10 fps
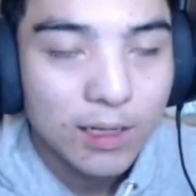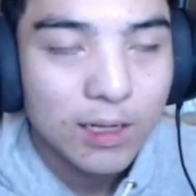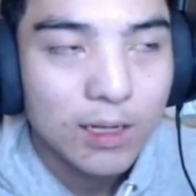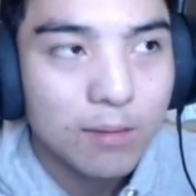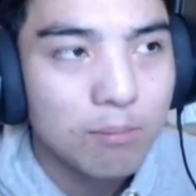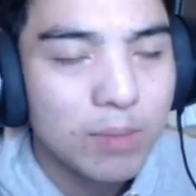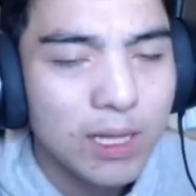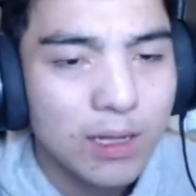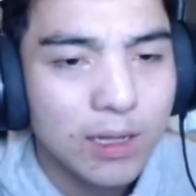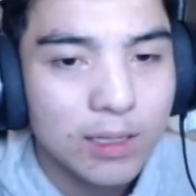Uh,
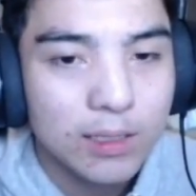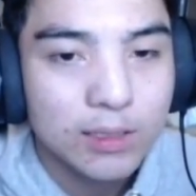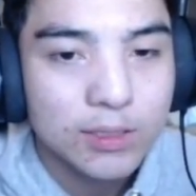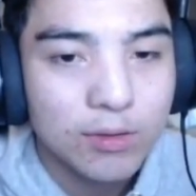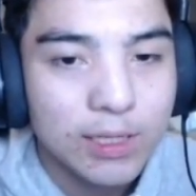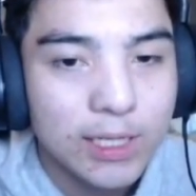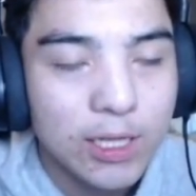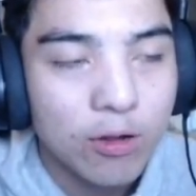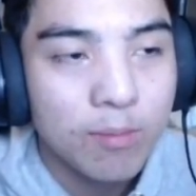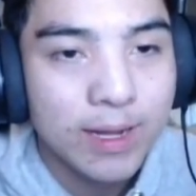uh, so
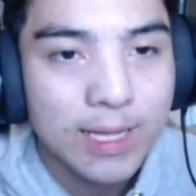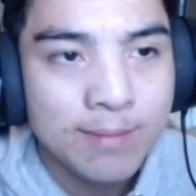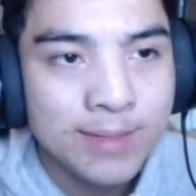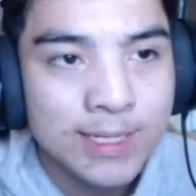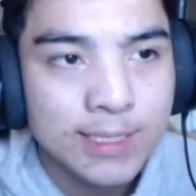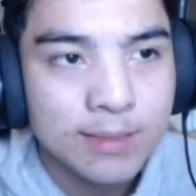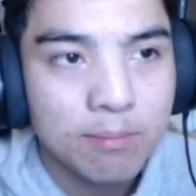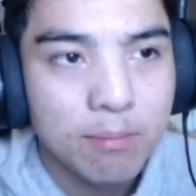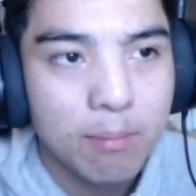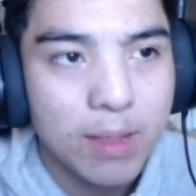either my name is
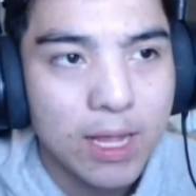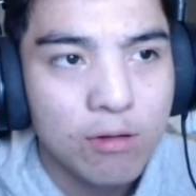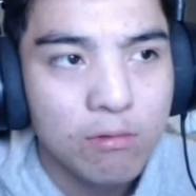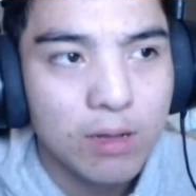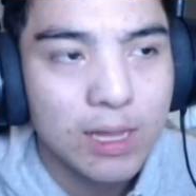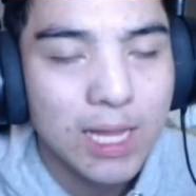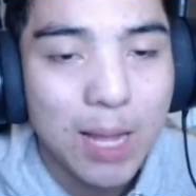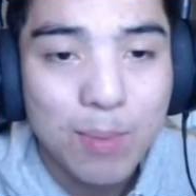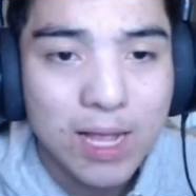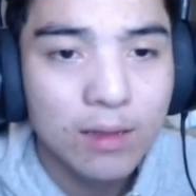Blue
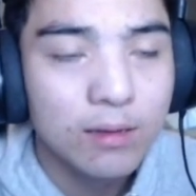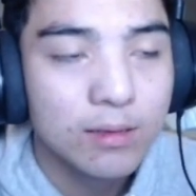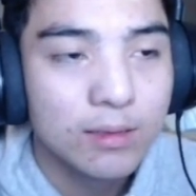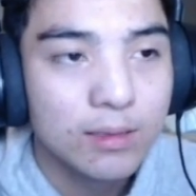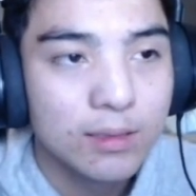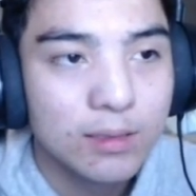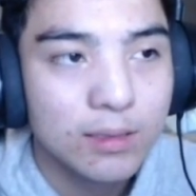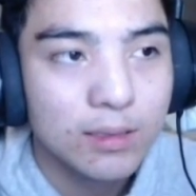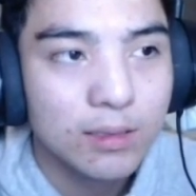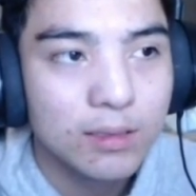Label.
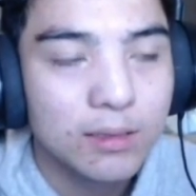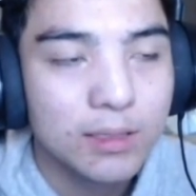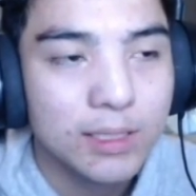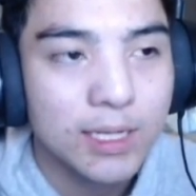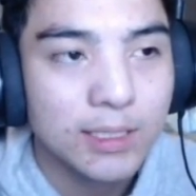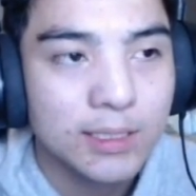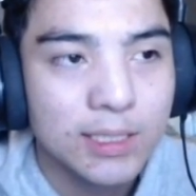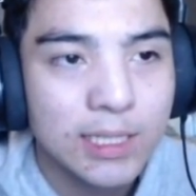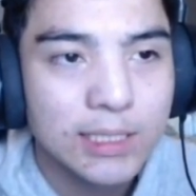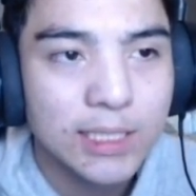Yes,
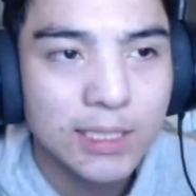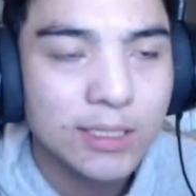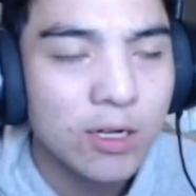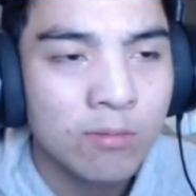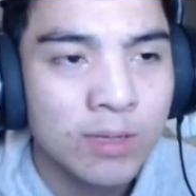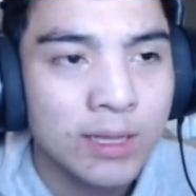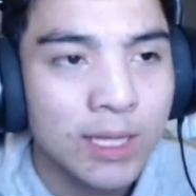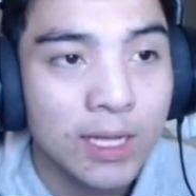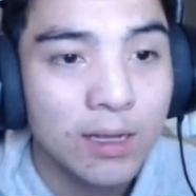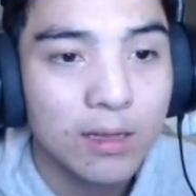he just come in
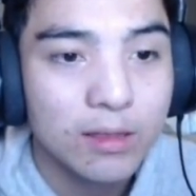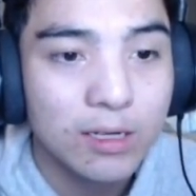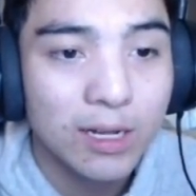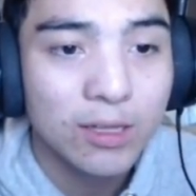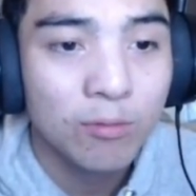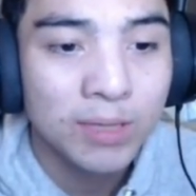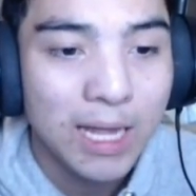the random